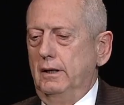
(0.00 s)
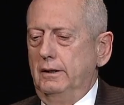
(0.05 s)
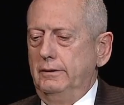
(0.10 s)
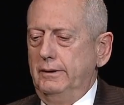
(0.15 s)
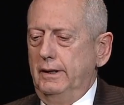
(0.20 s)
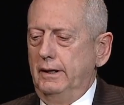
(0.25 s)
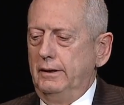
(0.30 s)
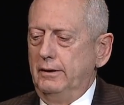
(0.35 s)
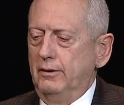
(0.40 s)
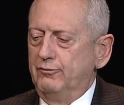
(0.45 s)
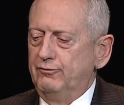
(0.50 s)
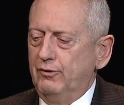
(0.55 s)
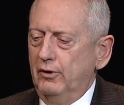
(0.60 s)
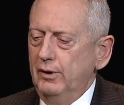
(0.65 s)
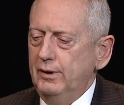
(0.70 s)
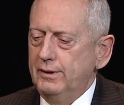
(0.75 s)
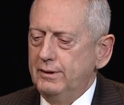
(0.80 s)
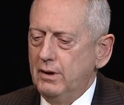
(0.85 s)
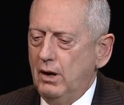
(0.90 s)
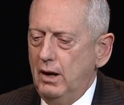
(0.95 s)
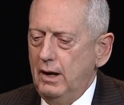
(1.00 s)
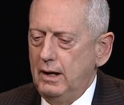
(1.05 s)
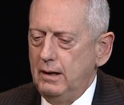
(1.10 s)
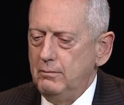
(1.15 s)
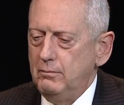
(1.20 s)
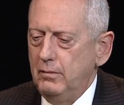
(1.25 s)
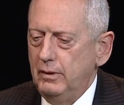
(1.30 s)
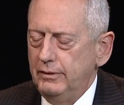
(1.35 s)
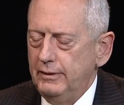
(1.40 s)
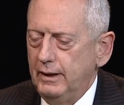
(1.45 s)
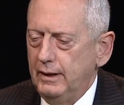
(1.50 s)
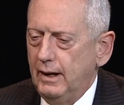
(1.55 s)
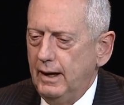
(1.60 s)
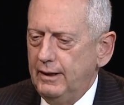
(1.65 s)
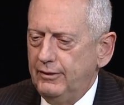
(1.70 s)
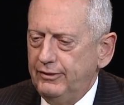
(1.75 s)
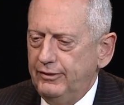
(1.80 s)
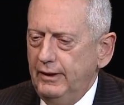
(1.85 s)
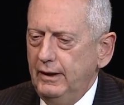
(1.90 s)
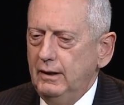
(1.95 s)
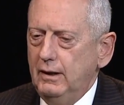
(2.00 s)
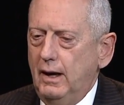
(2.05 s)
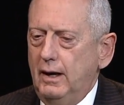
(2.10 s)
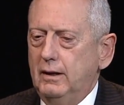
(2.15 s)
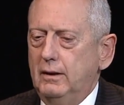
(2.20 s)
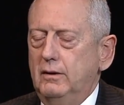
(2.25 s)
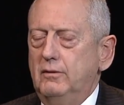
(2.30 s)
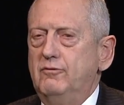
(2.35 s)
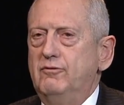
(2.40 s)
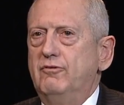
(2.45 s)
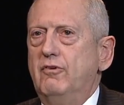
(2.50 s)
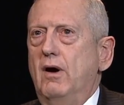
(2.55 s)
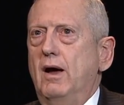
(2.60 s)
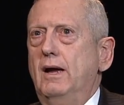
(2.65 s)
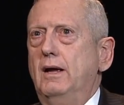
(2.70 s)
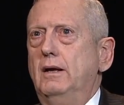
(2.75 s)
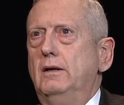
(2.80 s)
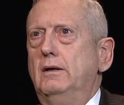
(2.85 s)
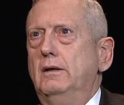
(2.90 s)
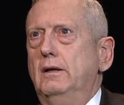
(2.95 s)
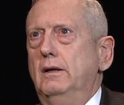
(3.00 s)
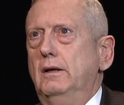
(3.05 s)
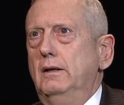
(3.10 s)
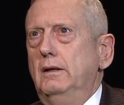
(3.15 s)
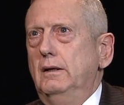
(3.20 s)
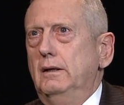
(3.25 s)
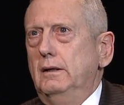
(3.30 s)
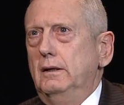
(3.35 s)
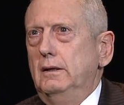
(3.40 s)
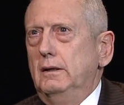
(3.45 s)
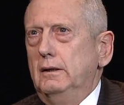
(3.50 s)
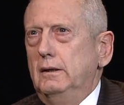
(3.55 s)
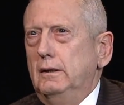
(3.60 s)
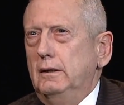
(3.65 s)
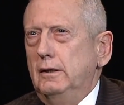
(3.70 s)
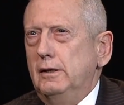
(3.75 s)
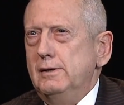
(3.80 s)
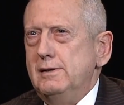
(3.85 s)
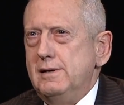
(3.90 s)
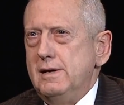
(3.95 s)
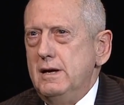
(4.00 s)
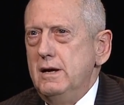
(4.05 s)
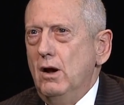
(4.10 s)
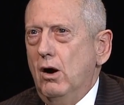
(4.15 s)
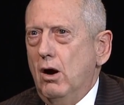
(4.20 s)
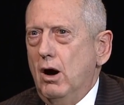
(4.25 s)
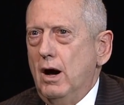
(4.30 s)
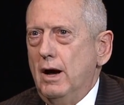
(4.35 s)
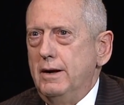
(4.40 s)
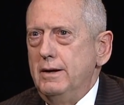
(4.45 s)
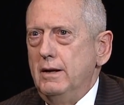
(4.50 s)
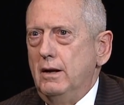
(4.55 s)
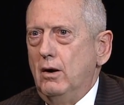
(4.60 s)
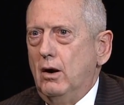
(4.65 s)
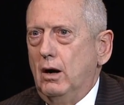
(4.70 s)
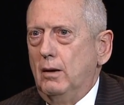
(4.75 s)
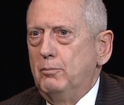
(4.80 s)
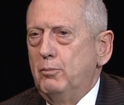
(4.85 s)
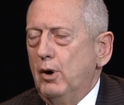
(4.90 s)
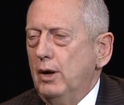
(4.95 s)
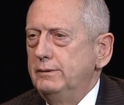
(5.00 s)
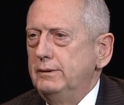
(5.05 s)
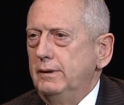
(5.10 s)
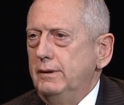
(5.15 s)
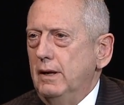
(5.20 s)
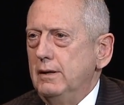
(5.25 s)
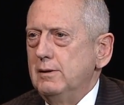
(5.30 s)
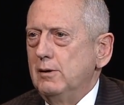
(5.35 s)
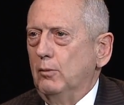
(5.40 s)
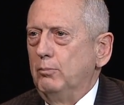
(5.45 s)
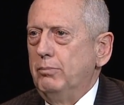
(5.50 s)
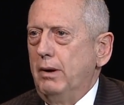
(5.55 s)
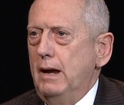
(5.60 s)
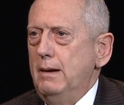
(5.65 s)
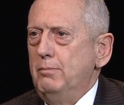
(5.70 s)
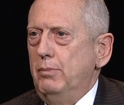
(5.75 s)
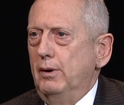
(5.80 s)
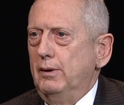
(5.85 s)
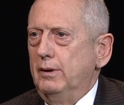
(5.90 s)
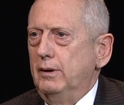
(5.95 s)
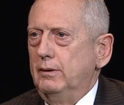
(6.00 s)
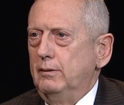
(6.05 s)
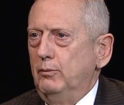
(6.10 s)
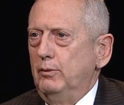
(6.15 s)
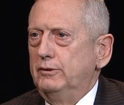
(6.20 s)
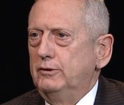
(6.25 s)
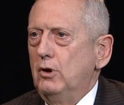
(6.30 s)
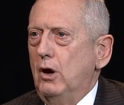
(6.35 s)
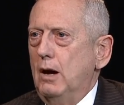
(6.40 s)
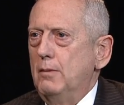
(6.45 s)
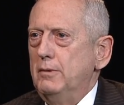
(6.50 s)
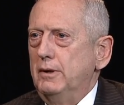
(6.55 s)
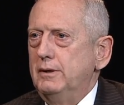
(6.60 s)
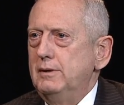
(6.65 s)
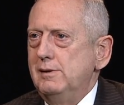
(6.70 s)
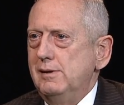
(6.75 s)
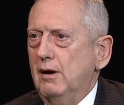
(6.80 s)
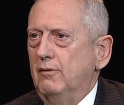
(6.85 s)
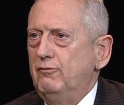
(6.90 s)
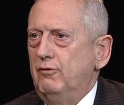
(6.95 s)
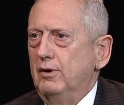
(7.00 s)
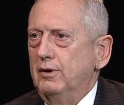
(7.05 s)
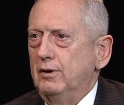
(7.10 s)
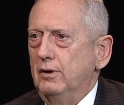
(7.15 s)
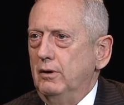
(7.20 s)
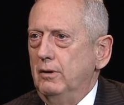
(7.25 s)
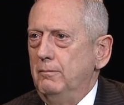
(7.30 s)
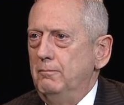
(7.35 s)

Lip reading: And then the first time that I think I could find jihad in our presidential papers is with Thomas Jefferson.